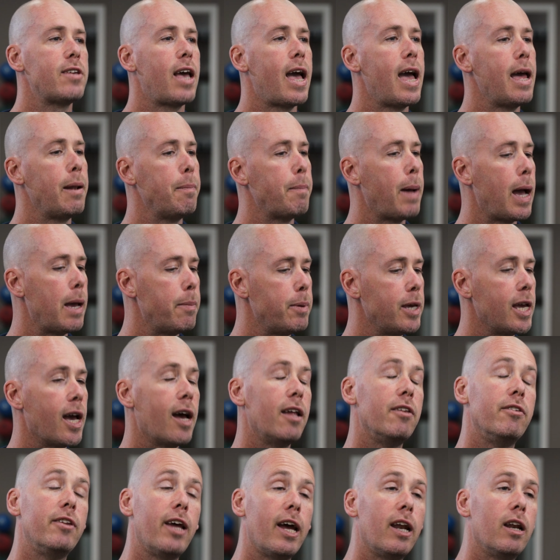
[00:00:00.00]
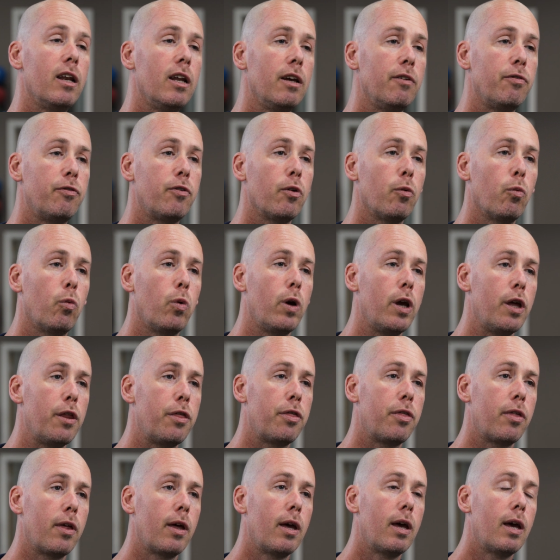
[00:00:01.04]
and maybe a deadlift
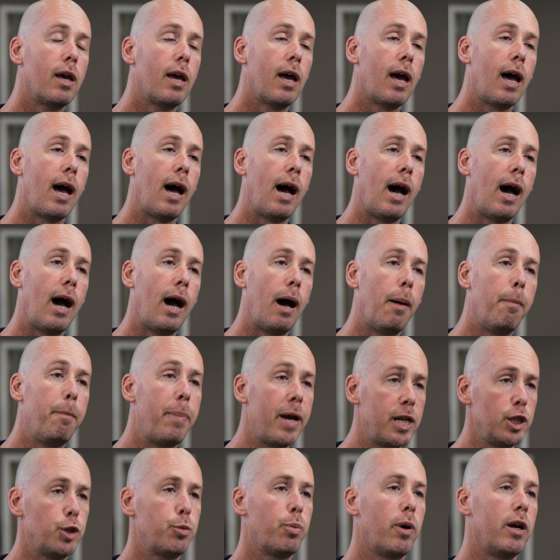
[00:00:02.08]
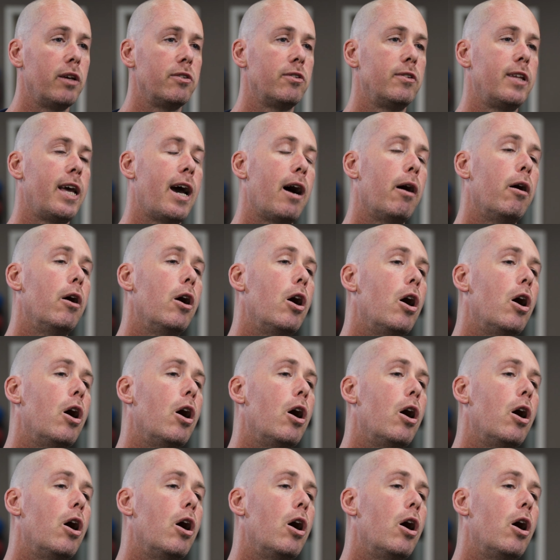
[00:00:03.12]
with bench press. Now,